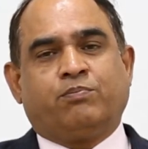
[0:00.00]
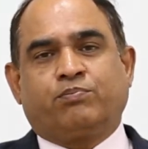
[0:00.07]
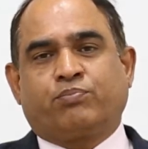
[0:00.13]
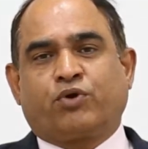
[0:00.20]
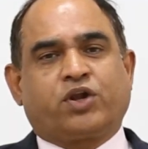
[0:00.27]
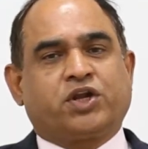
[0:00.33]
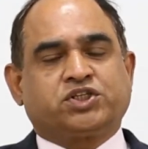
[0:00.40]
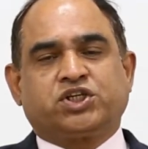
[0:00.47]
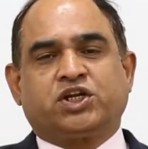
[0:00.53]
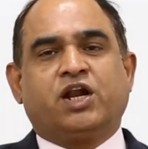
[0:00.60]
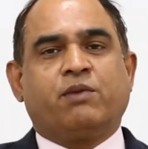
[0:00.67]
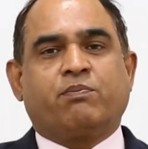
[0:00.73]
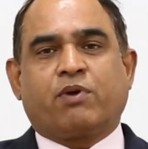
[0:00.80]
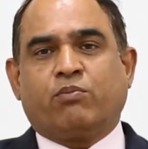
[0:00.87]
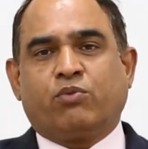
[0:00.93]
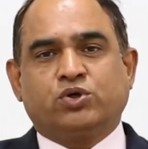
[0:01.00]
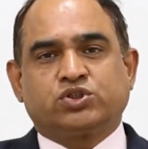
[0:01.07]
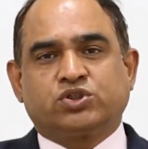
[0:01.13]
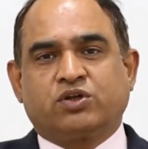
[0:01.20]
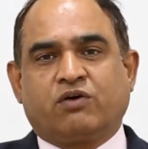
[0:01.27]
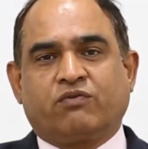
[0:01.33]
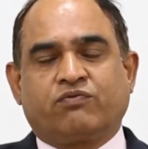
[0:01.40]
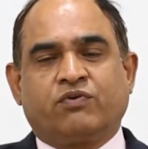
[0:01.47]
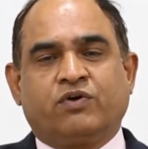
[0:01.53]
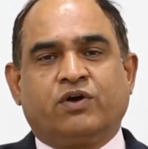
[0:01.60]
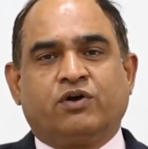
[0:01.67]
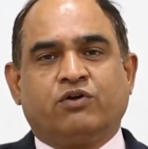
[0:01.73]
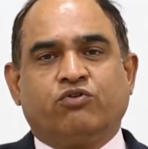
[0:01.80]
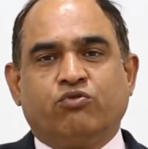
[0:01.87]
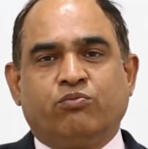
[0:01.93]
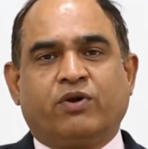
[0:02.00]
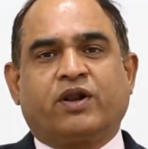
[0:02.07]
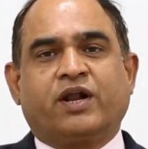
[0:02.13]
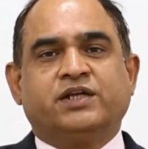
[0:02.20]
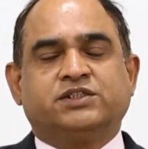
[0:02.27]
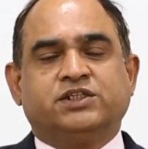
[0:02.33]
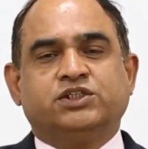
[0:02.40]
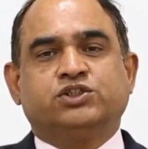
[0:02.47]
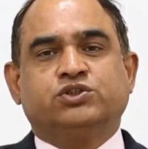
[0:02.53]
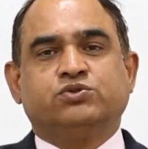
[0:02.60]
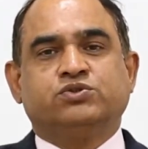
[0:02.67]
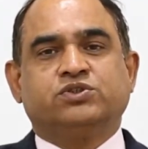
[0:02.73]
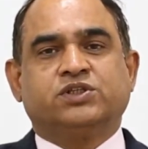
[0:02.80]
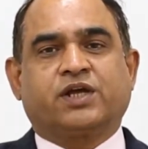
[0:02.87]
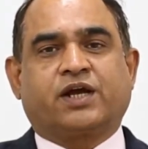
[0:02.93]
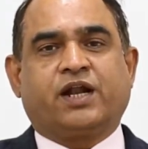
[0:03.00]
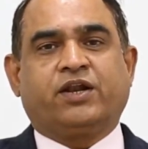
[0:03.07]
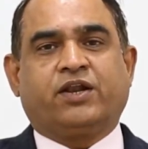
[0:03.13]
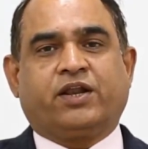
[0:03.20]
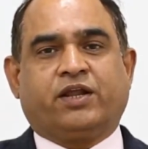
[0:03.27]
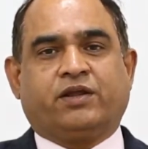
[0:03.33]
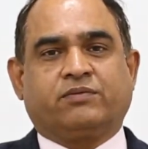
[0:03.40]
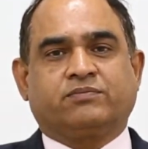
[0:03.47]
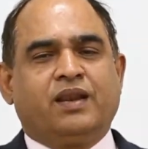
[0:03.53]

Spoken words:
protection and promotion of human rights issues in the country.